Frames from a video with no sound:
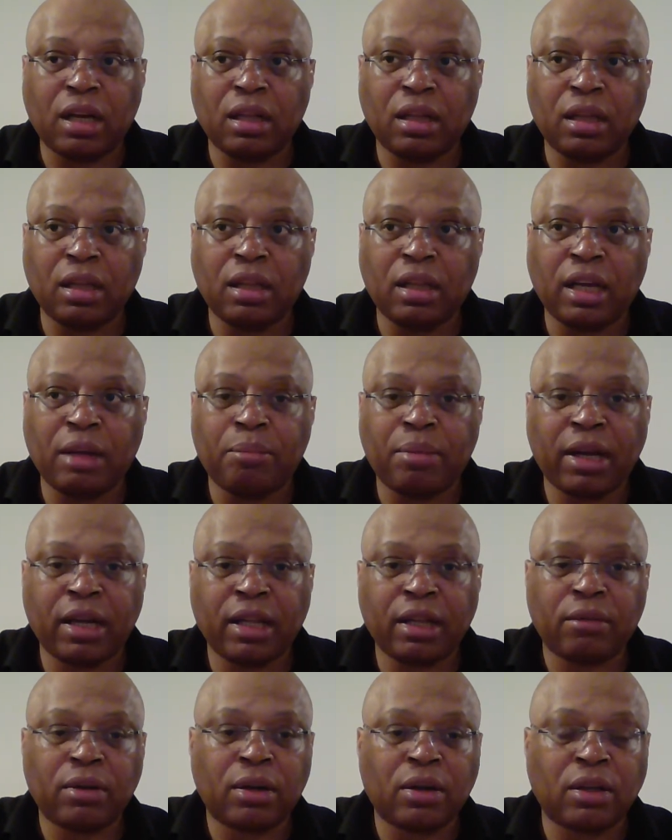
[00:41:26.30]
they pay
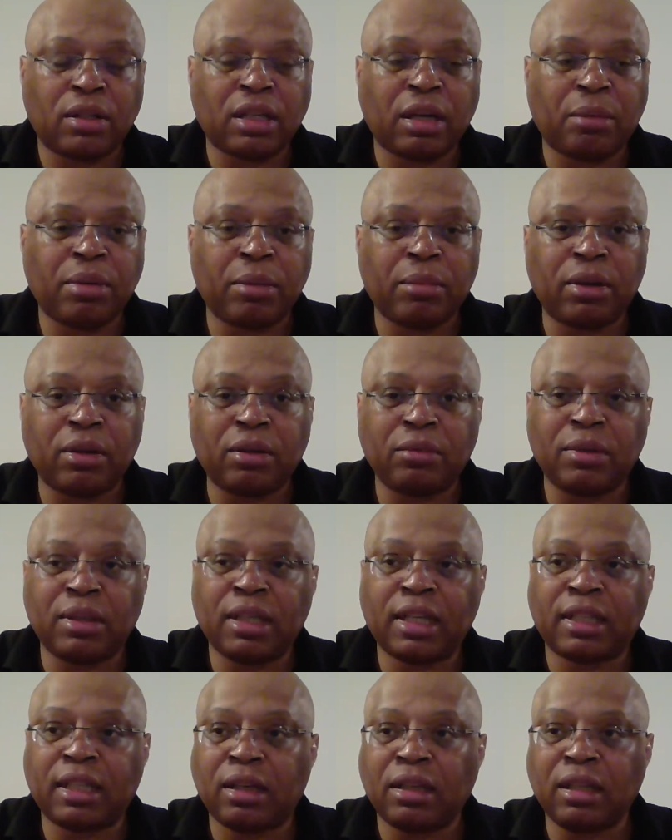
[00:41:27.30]
their own costs, I pay my own,
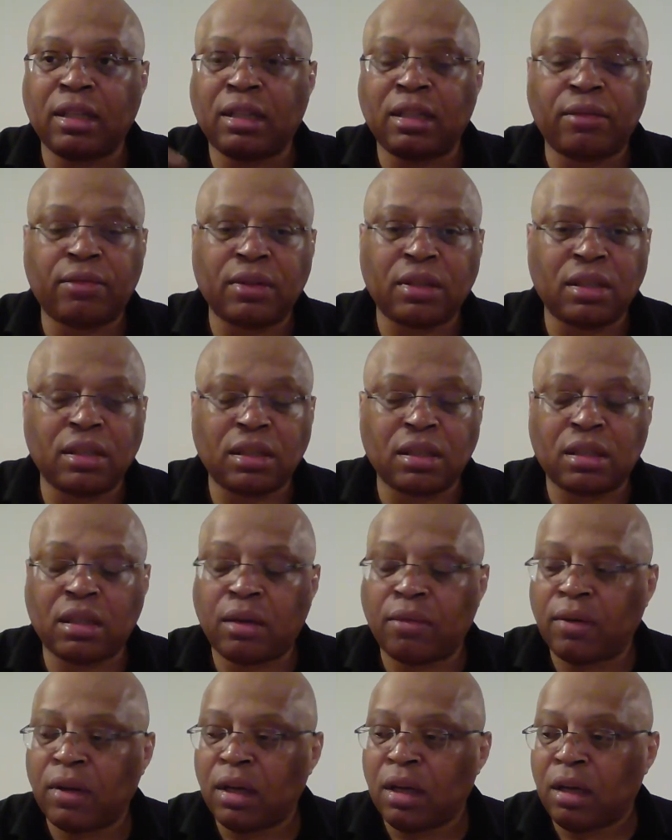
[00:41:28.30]
net out any differences and stuff.